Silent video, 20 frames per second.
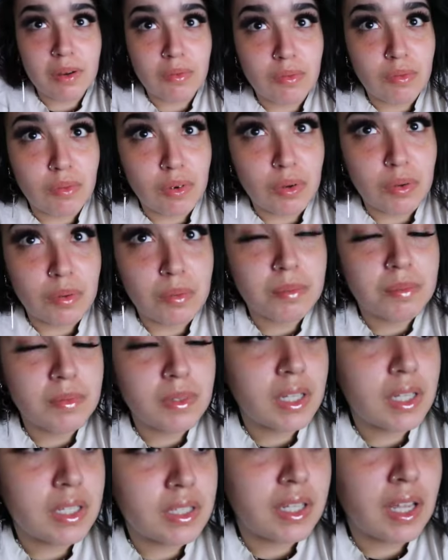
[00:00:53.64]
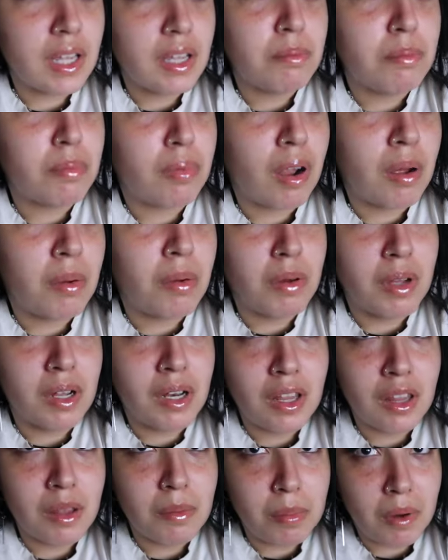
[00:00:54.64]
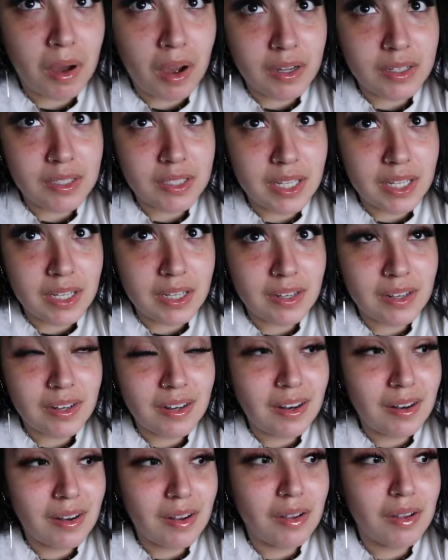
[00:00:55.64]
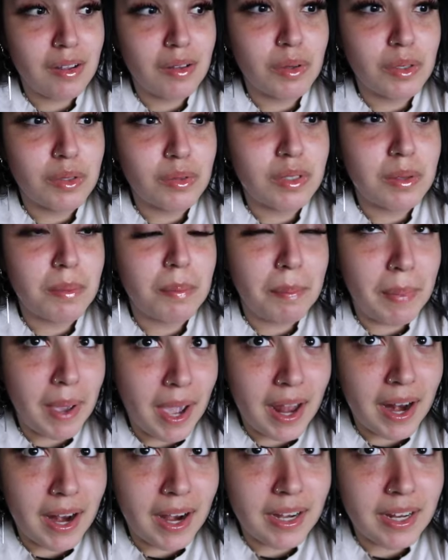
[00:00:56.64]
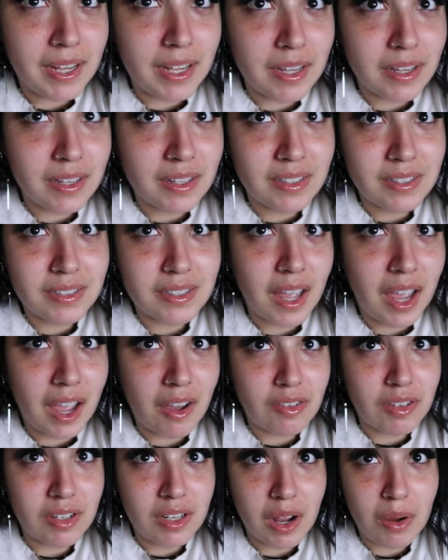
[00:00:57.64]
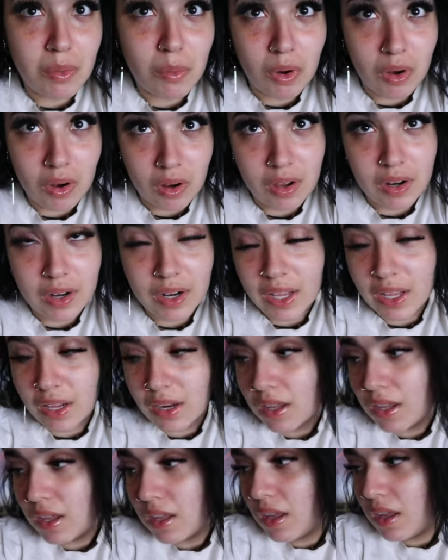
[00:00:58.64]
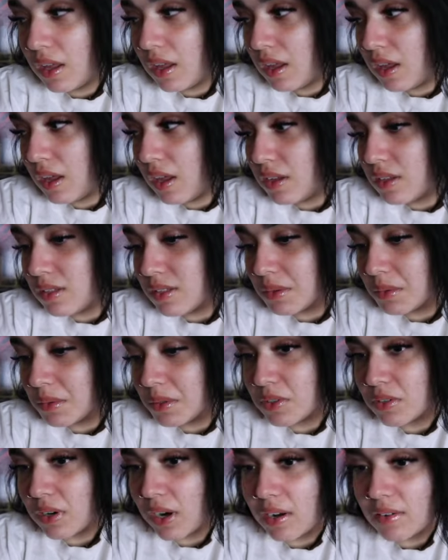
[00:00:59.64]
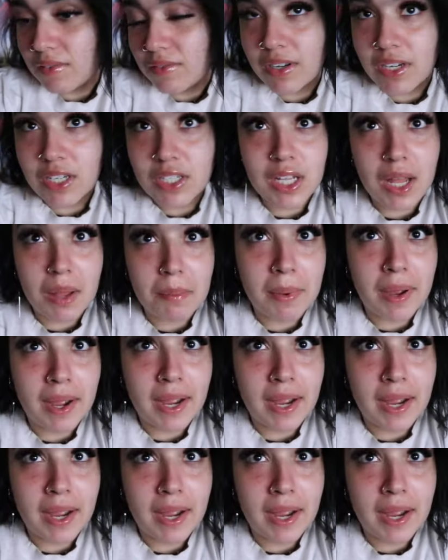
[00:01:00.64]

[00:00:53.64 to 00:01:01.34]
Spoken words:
my room because I brought another box in, which was a bad idea because I have to not work on it. So I'm gonna try and finish that